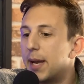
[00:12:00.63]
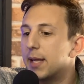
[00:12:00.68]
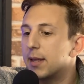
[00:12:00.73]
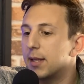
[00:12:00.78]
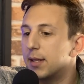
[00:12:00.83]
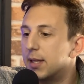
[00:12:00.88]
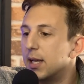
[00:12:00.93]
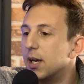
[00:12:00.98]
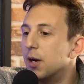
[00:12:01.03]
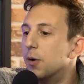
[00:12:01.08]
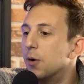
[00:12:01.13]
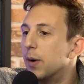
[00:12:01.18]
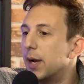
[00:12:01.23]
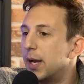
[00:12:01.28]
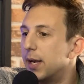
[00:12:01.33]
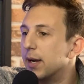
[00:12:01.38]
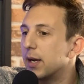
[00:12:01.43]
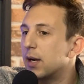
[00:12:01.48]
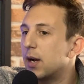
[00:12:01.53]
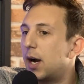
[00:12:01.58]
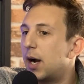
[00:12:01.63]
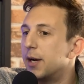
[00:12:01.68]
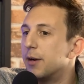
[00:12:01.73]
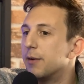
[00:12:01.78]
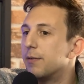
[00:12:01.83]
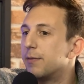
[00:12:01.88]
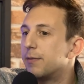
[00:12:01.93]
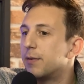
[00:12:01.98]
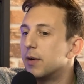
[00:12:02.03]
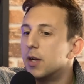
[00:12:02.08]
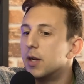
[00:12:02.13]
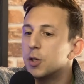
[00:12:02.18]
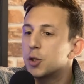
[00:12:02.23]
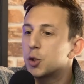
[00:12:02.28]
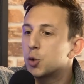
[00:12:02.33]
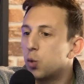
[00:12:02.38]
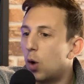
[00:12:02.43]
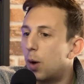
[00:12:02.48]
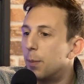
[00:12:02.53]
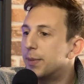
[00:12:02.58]
the deal in a kind of
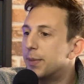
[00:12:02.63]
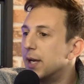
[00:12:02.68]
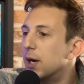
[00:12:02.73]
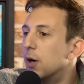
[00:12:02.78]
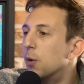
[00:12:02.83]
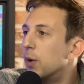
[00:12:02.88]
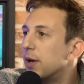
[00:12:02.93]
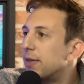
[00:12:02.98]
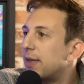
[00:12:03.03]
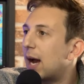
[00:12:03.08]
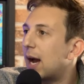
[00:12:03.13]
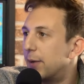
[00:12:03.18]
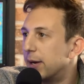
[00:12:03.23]
swap deal with Harry